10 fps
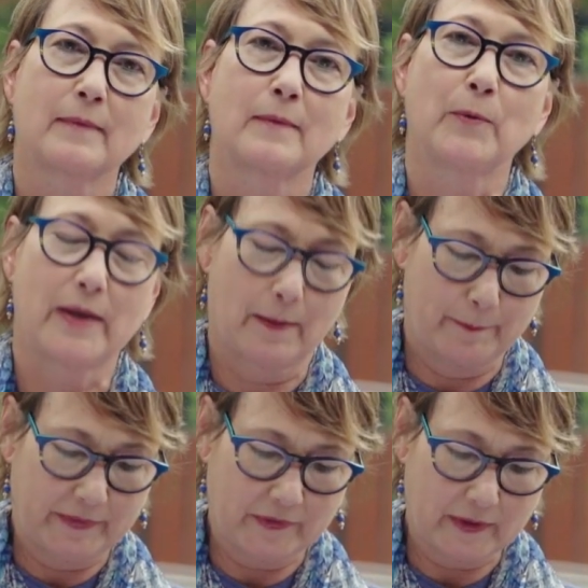Without
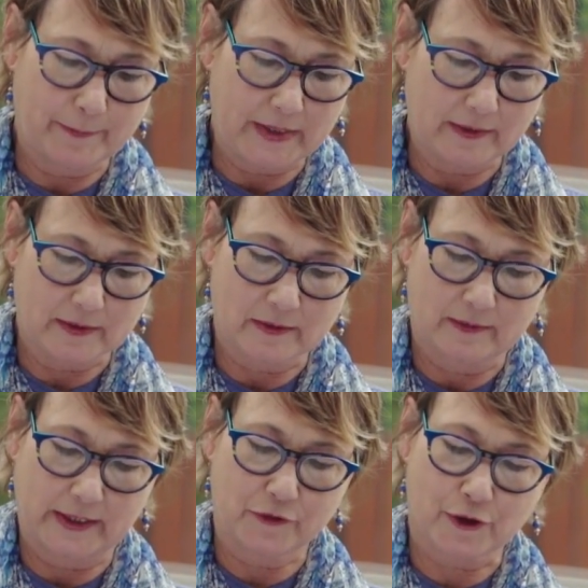missing a beat,
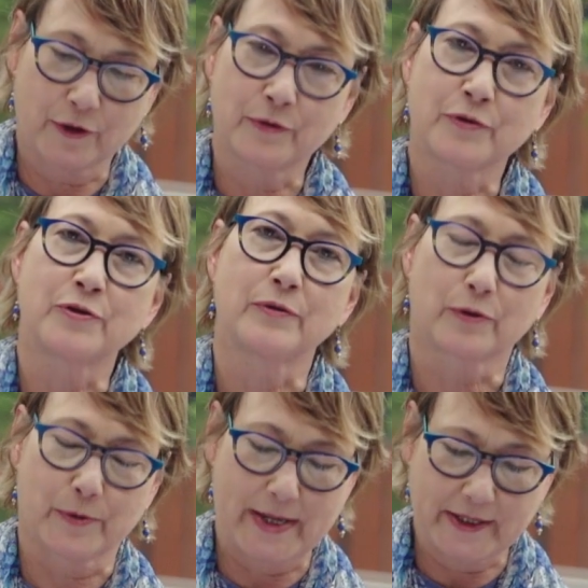they turned to the
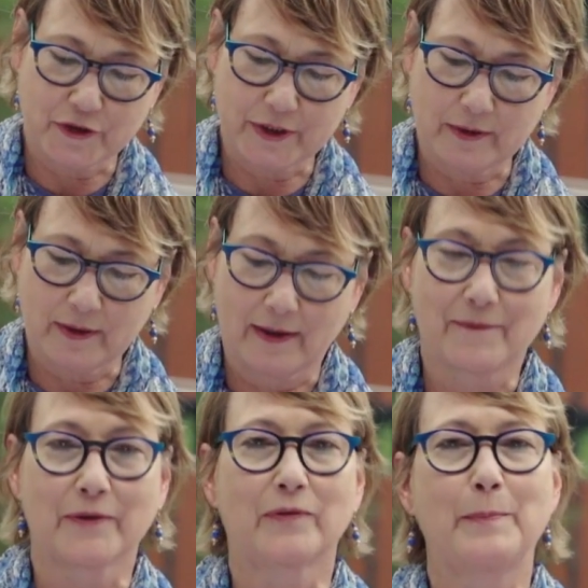creation of
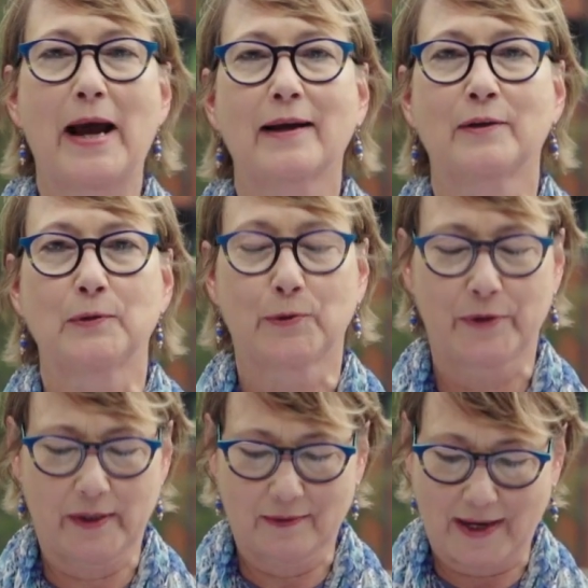the Spac
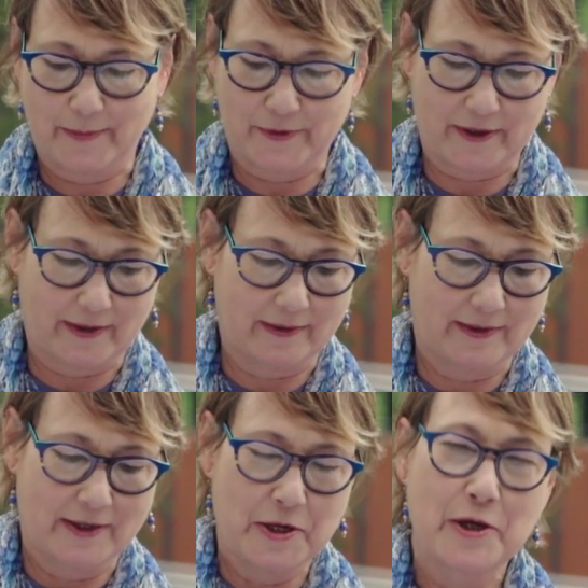Learning Library,
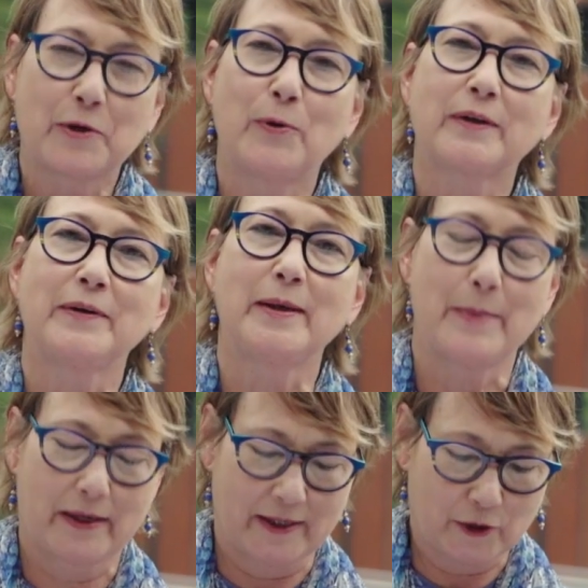quickly
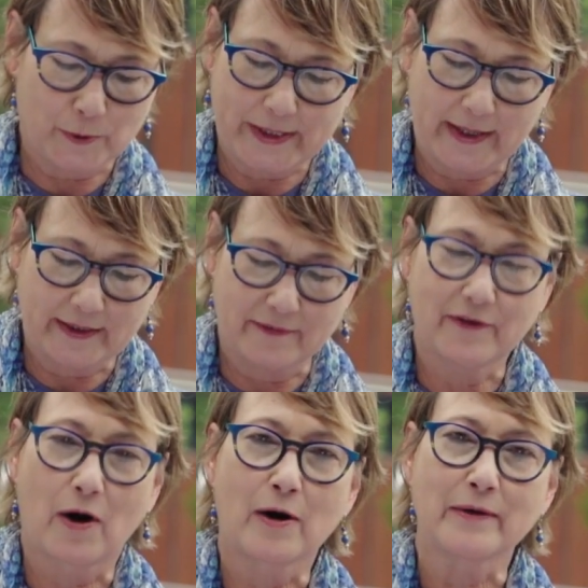making creative,
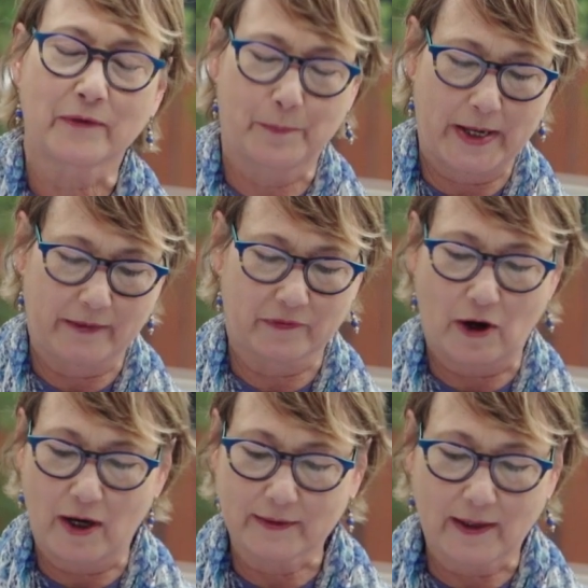arts-based
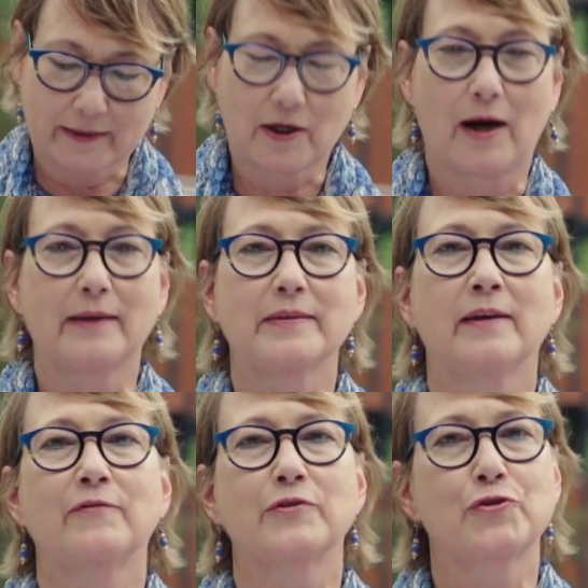online
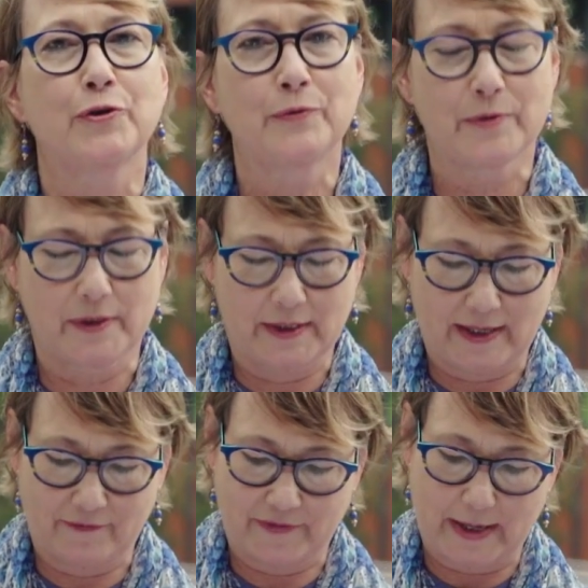content for children
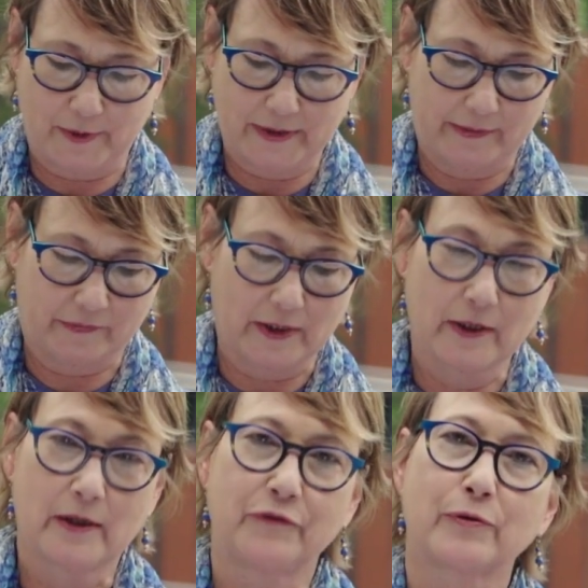and families
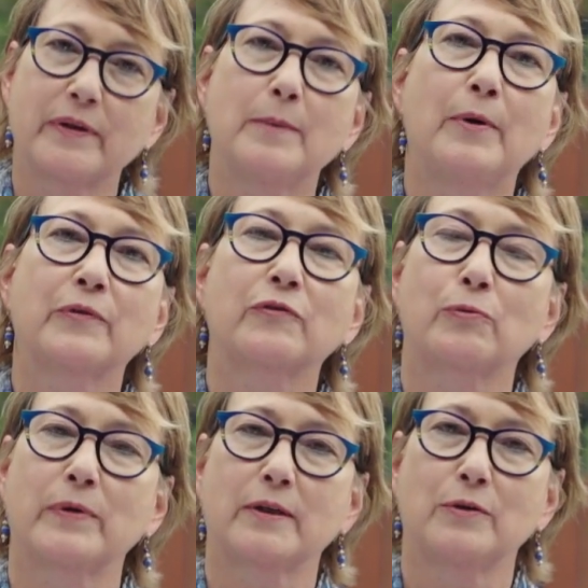during the most
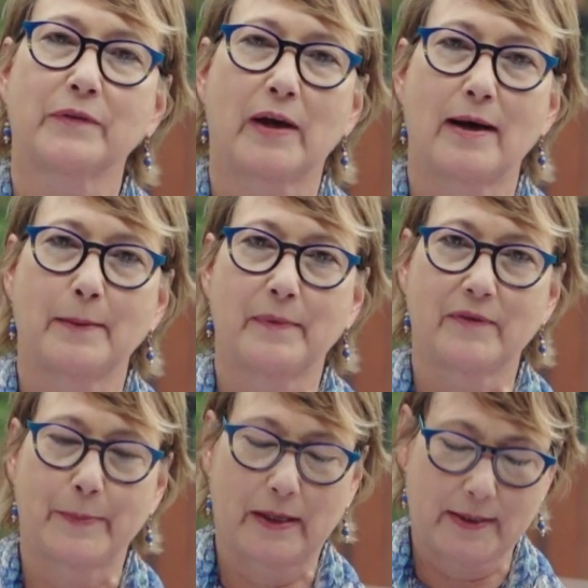critical time of
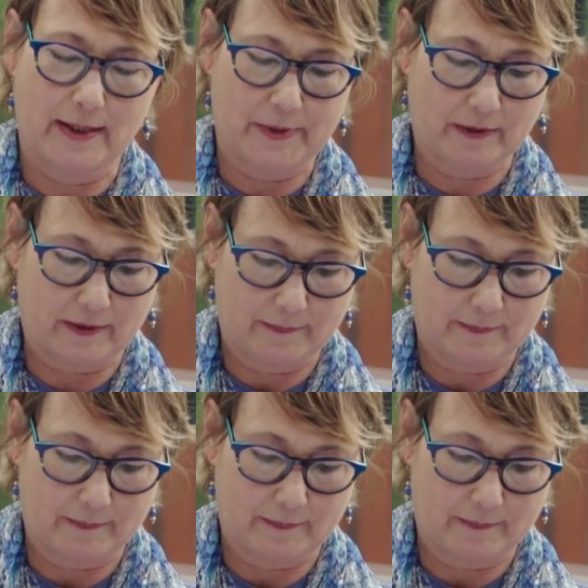the pandemic.